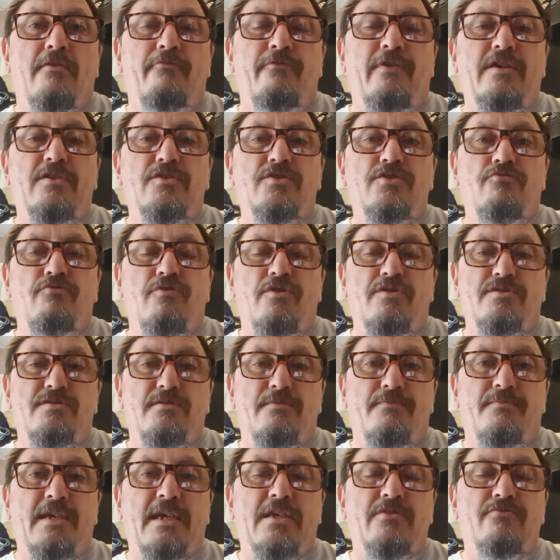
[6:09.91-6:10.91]
Fingers
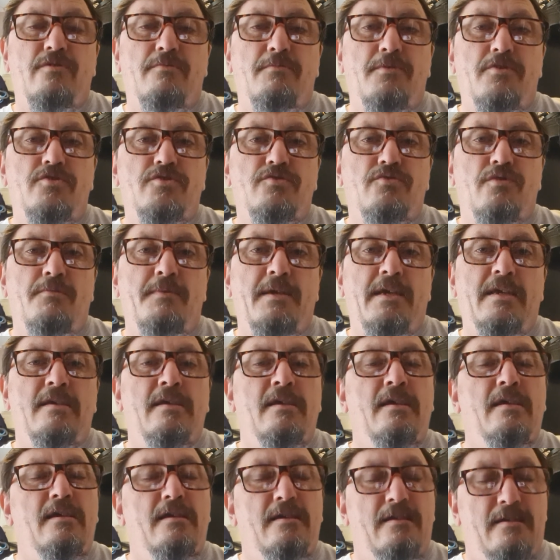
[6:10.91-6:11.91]
crossed. Thanks very much for joining me.
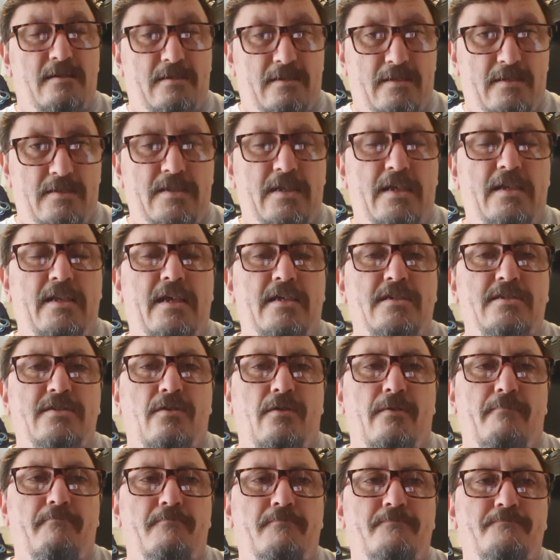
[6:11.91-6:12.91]
See you next
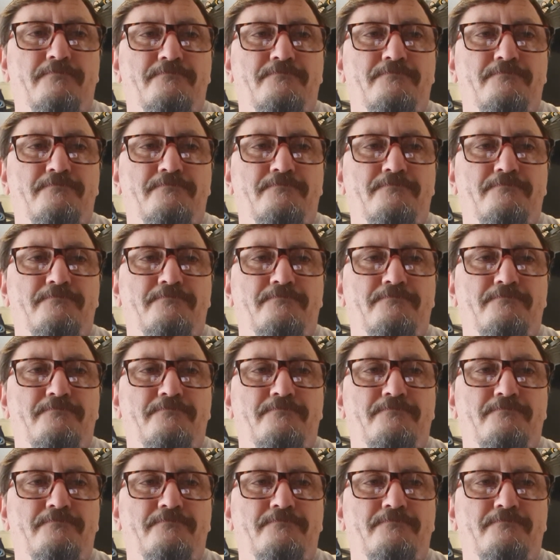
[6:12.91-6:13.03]
time.